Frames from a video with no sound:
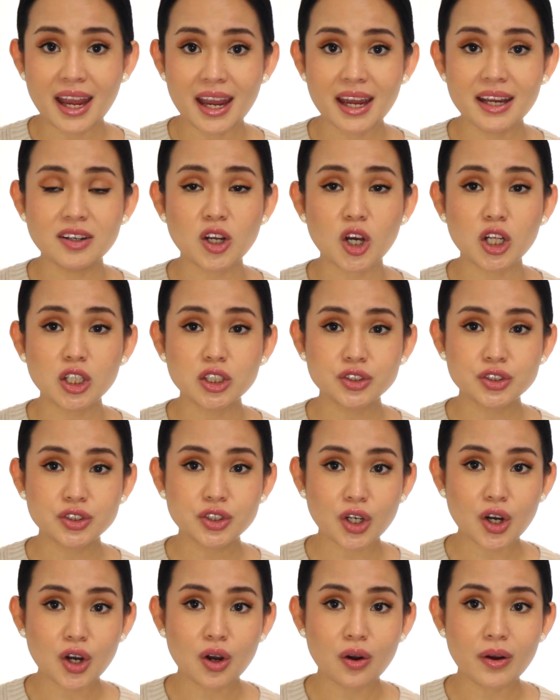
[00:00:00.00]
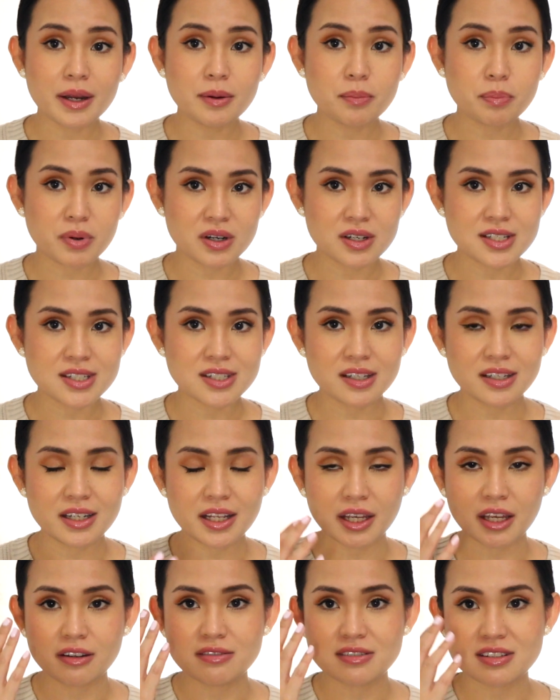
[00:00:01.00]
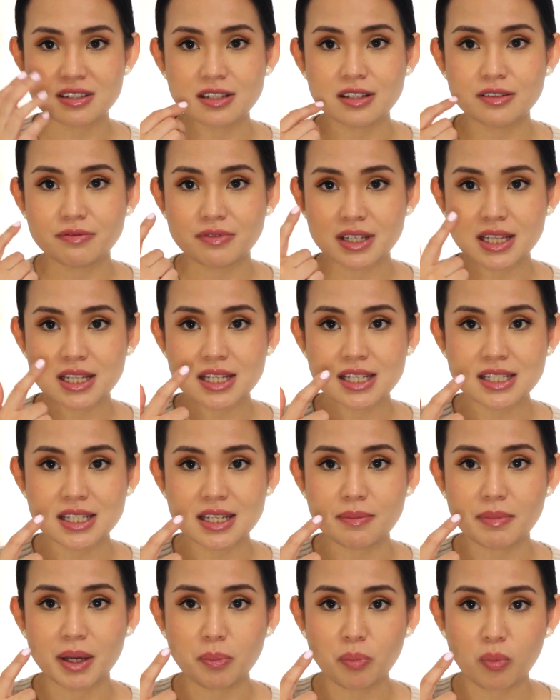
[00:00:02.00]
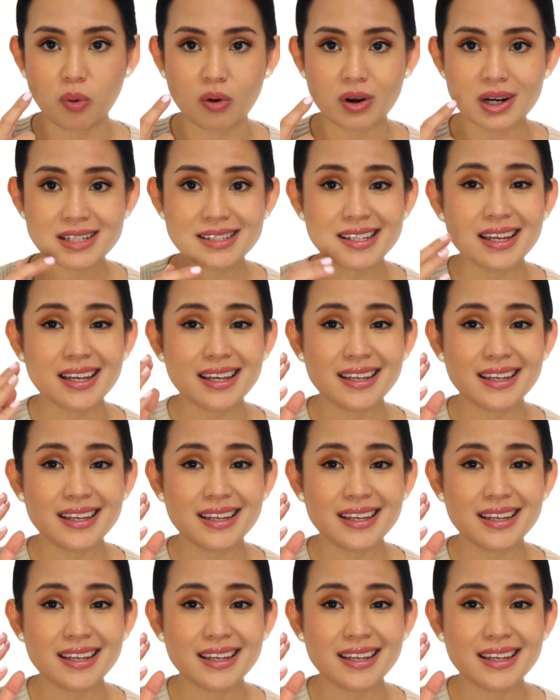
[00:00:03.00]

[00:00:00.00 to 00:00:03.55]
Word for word: And although in person I can still really see my pores,